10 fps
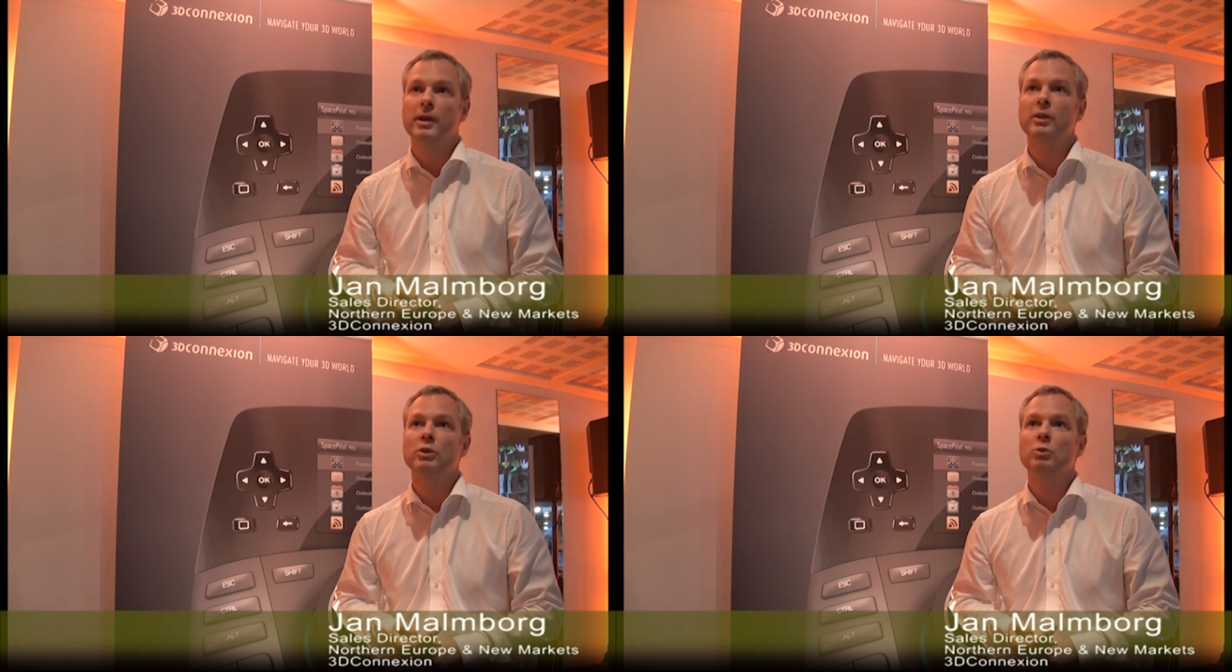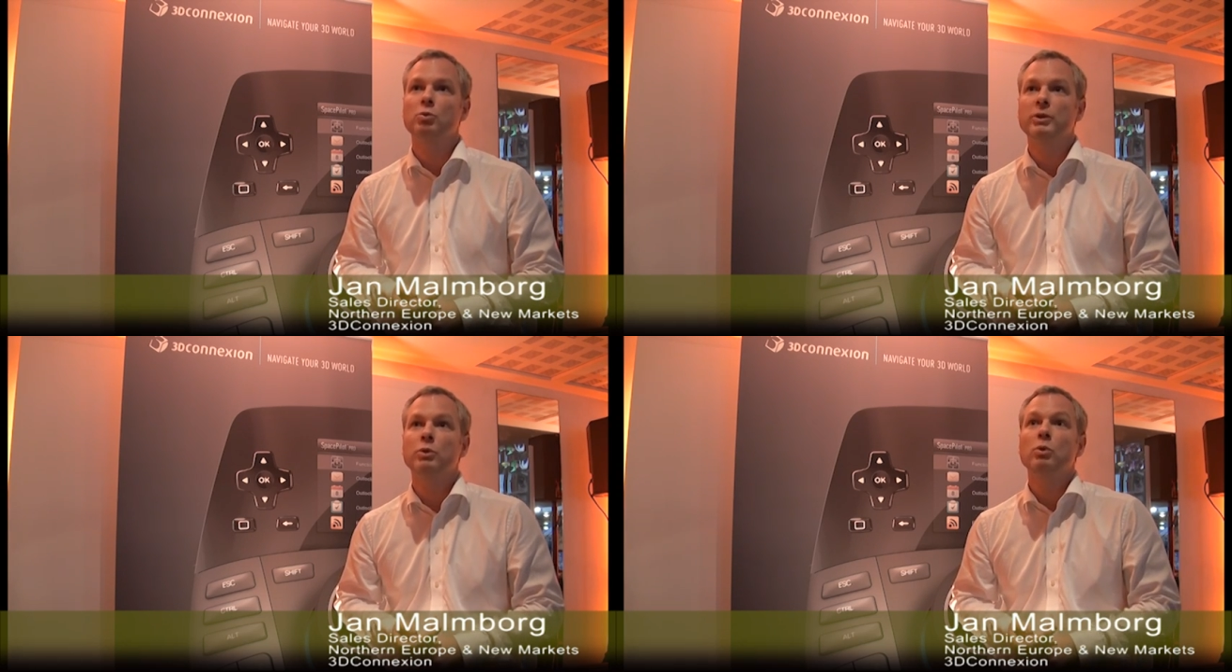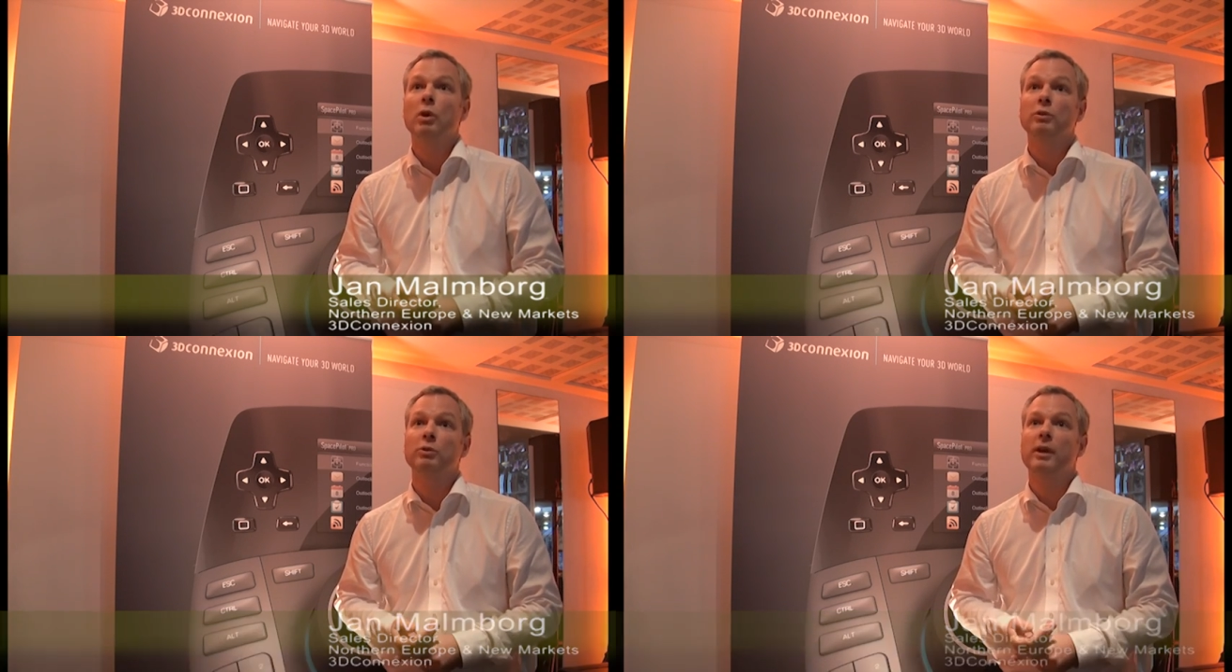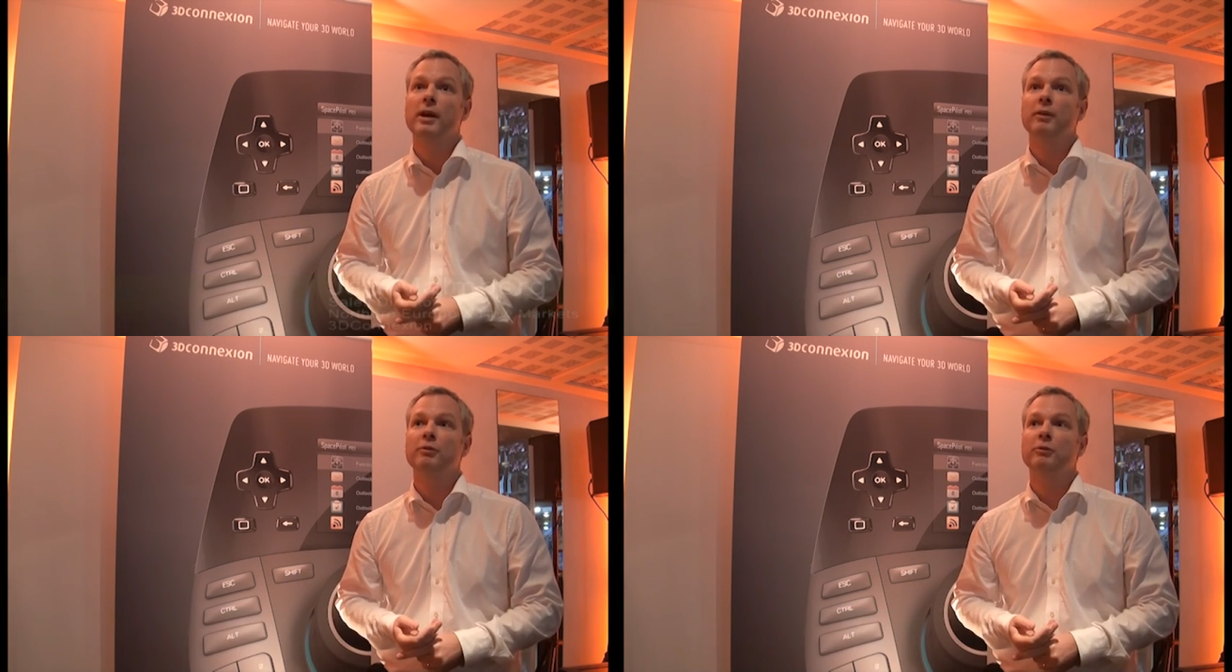and we do also
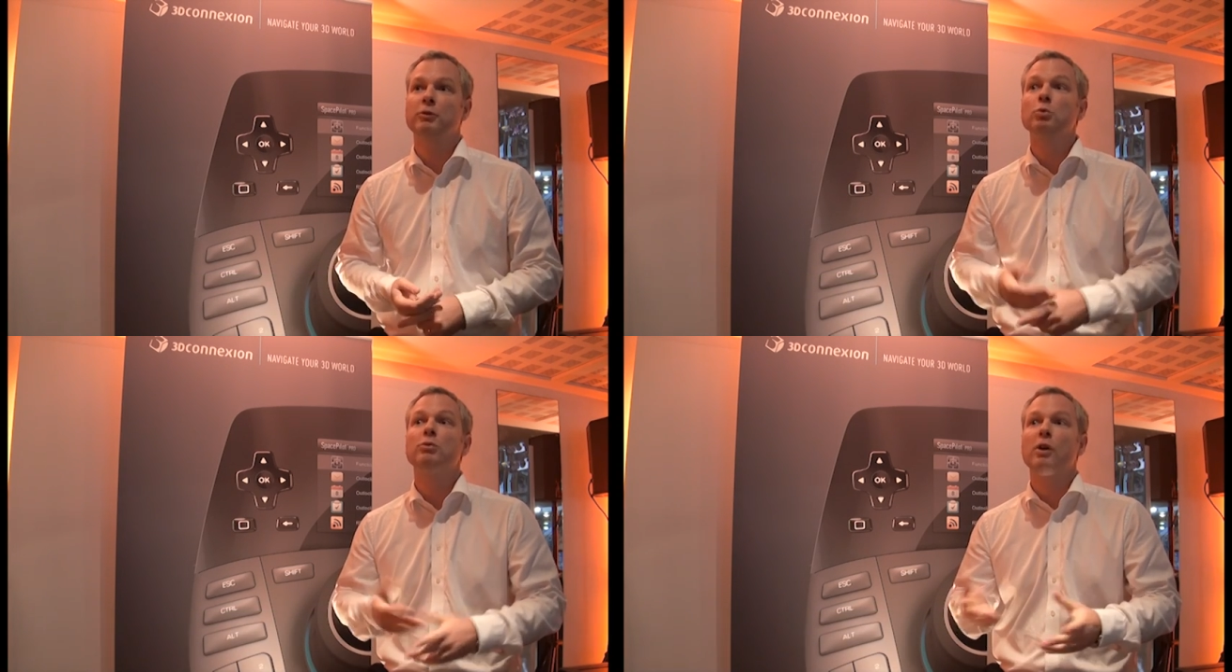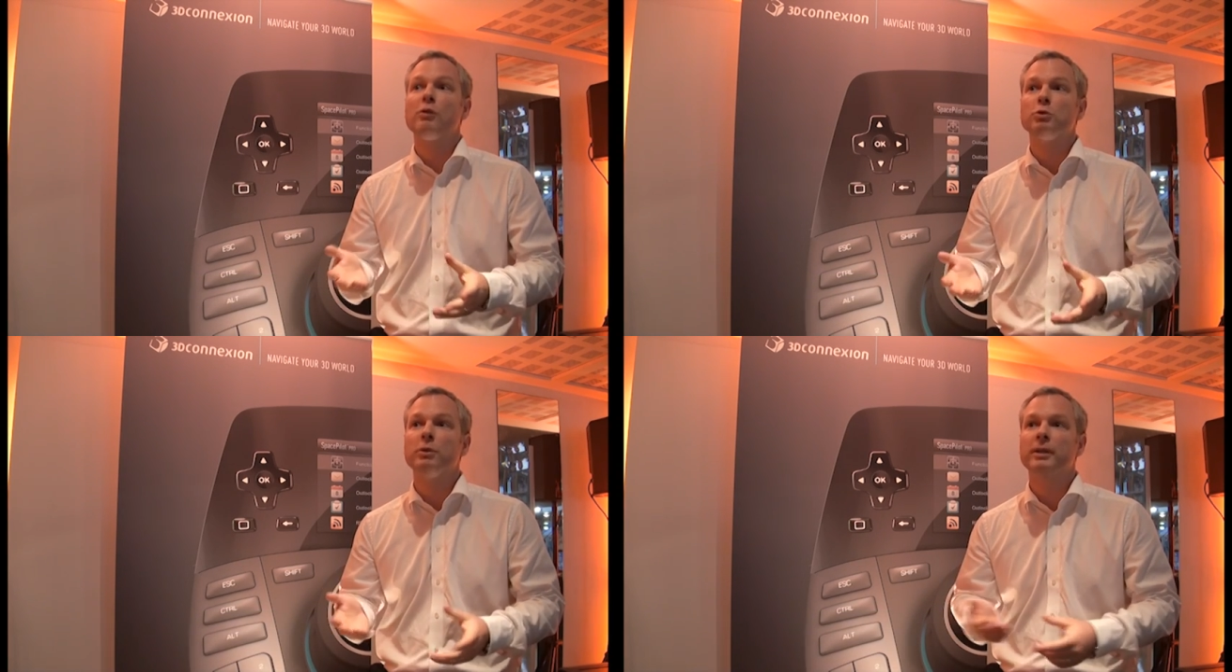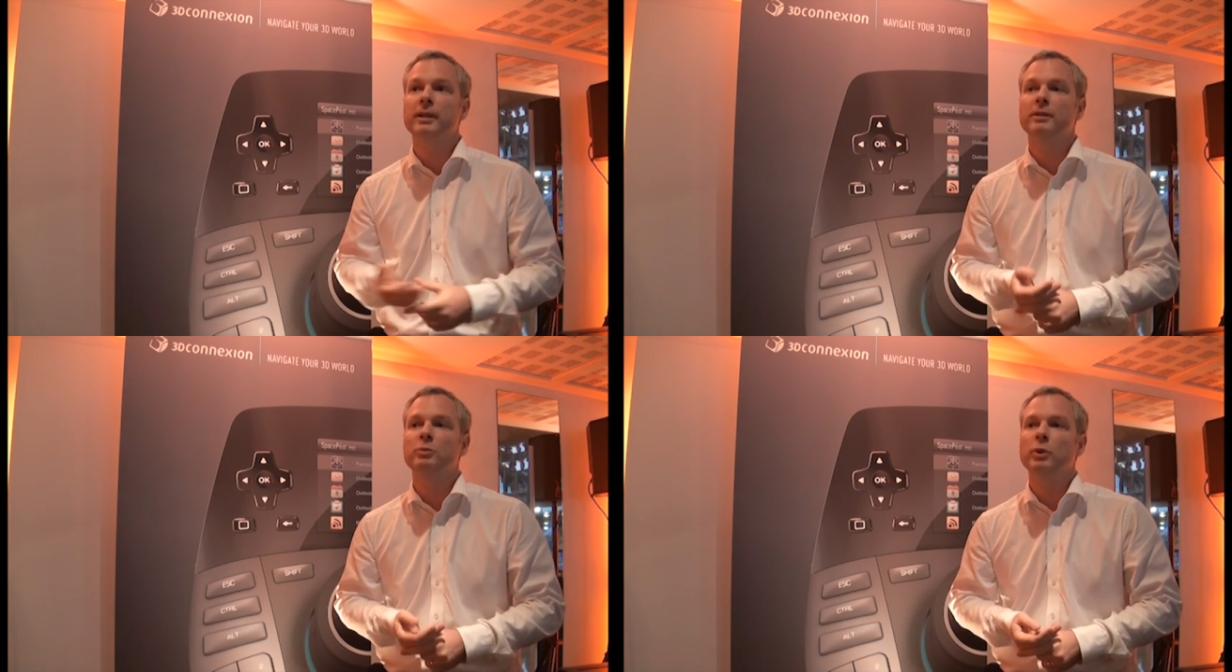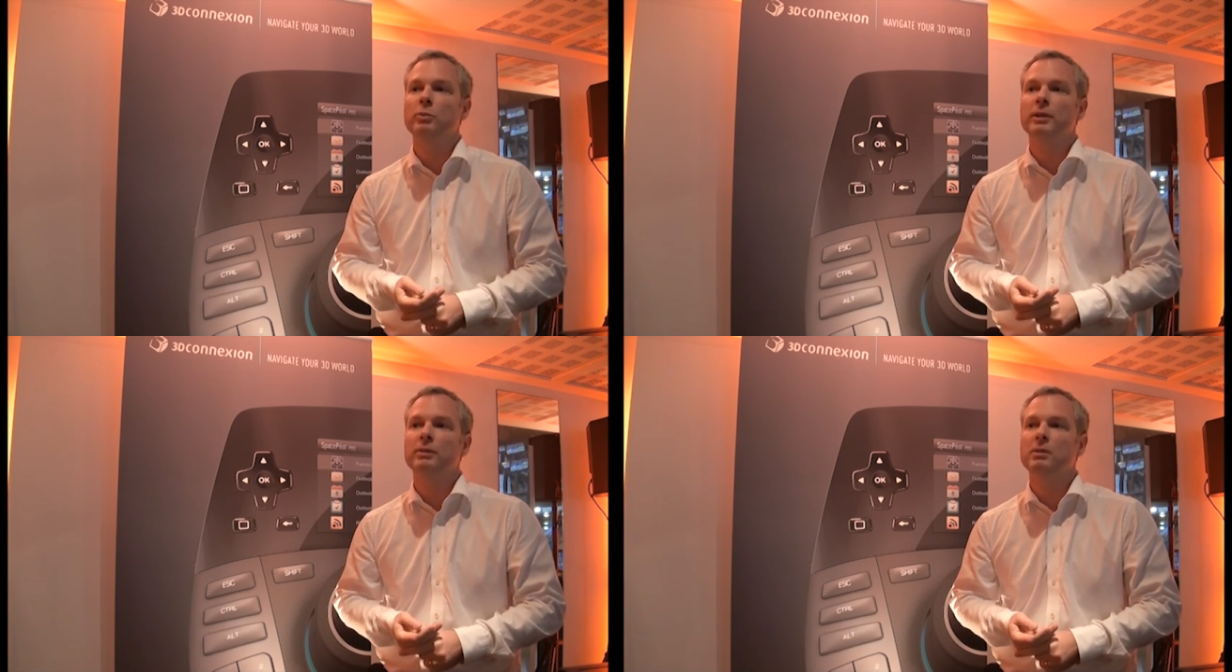have new software that
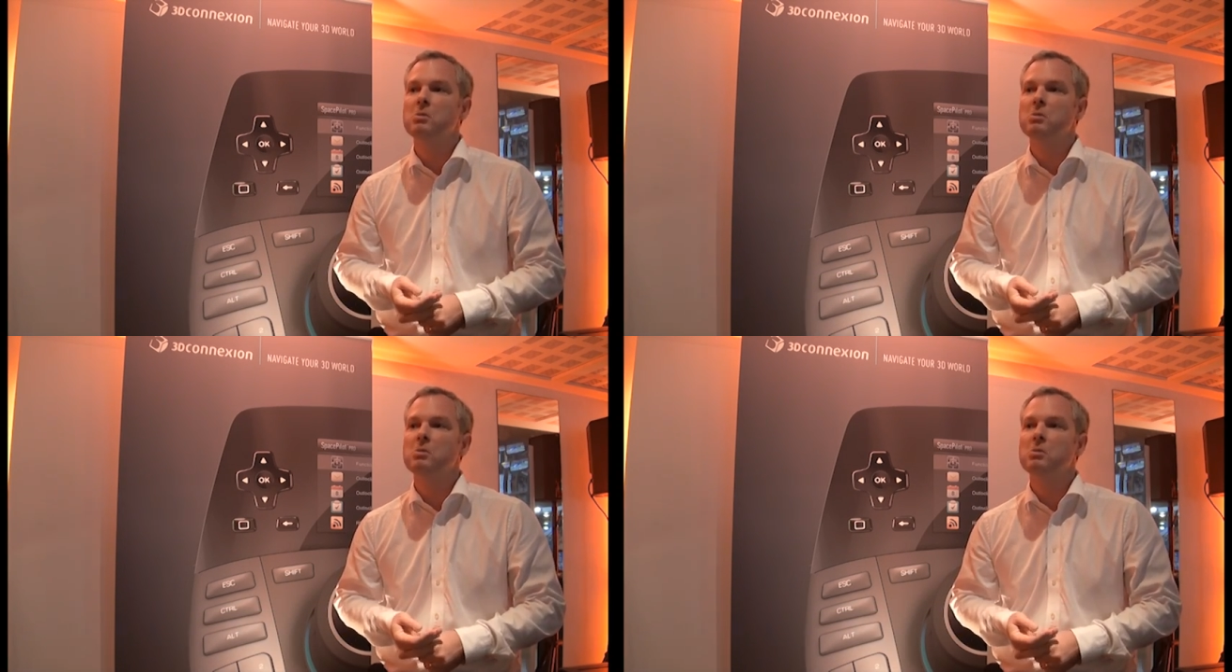permit